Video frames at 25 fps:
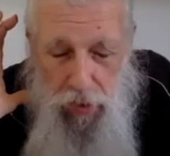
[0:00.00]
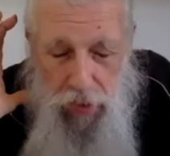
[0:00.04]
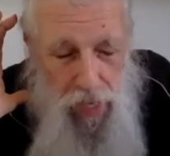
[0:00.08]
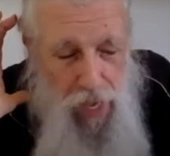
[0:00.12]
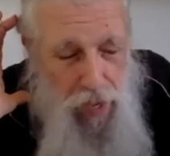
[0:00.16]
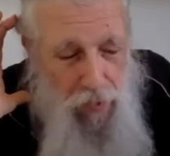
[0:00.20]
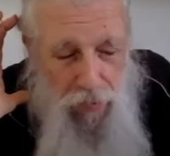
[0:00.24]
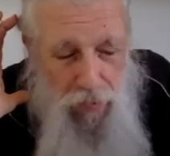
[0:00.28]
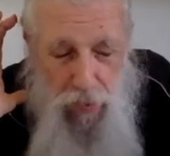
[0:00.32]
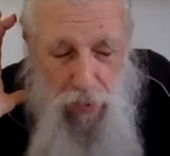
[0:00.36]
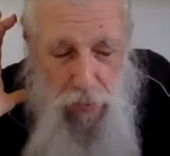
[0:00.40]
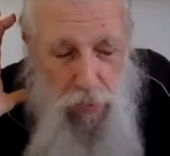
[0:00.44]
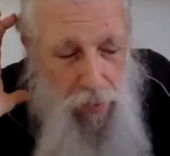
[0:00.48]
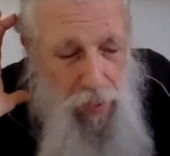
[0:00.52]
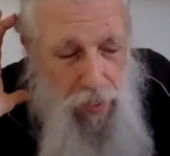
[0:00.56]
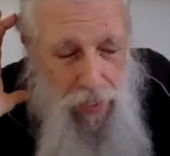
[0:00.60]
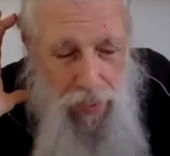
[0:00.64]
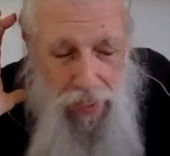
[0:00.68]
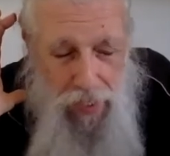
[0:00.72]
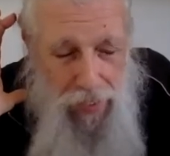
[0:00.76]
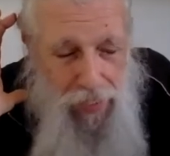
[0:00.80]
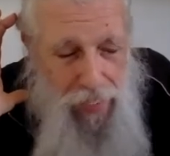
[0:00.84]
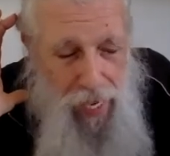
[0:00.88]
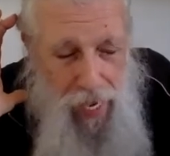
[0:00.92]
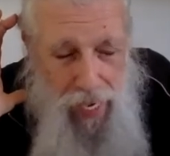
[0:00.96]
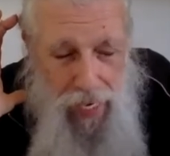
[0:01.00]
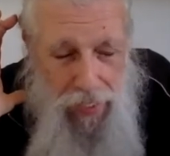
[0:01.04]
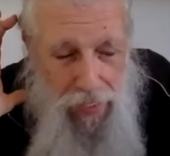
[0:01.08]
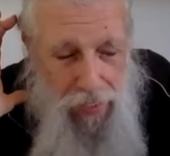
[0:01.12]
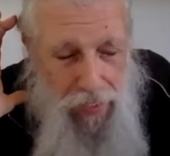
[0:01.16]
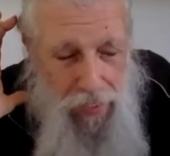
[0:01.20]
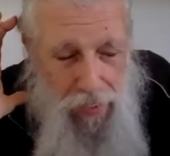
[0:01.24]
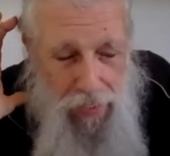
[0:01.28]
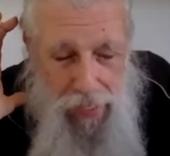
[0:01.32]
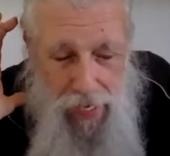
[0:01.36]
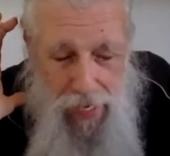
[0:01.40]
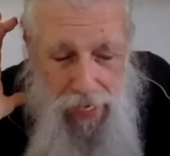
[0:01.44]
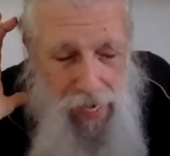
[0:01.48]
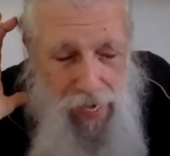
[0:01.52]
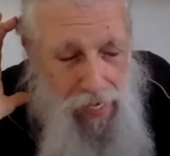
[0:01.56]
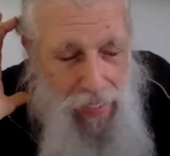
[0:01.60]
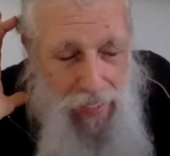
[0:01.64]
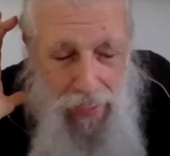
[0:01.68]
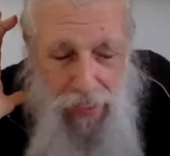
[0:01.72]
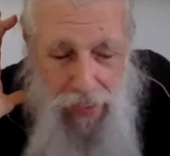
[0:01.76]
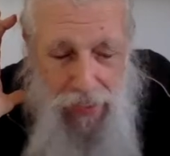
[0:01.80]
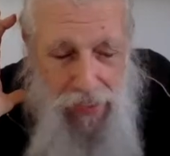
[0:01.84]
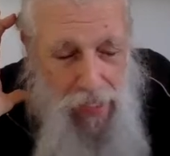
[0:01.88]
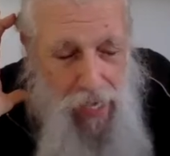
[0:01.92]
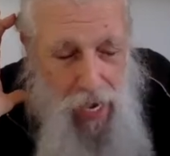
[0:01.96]
never be negated at
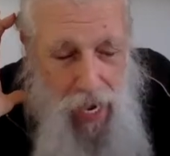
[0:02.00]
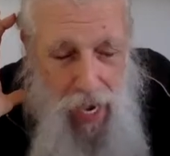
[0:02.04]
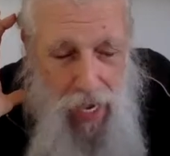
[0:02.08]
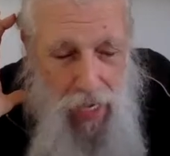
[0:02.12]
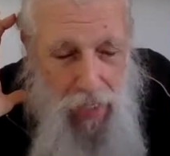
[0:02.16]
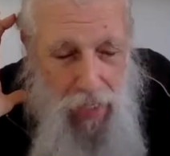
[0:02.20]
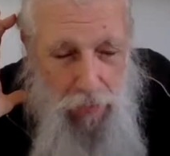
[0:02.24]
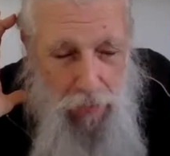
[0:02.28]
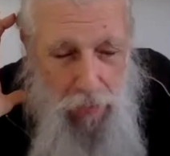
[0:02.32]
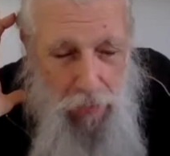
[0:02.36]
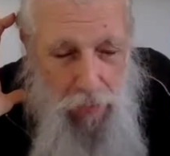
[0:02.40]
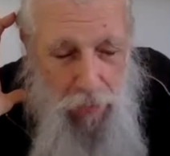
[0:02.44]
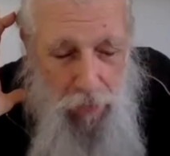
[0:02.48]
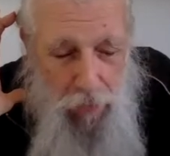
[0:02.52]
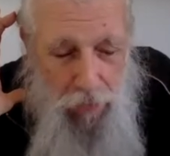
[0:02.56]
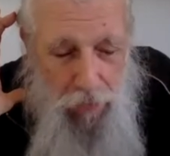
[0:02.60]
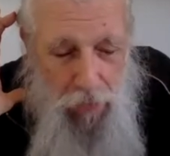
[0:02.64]
any time.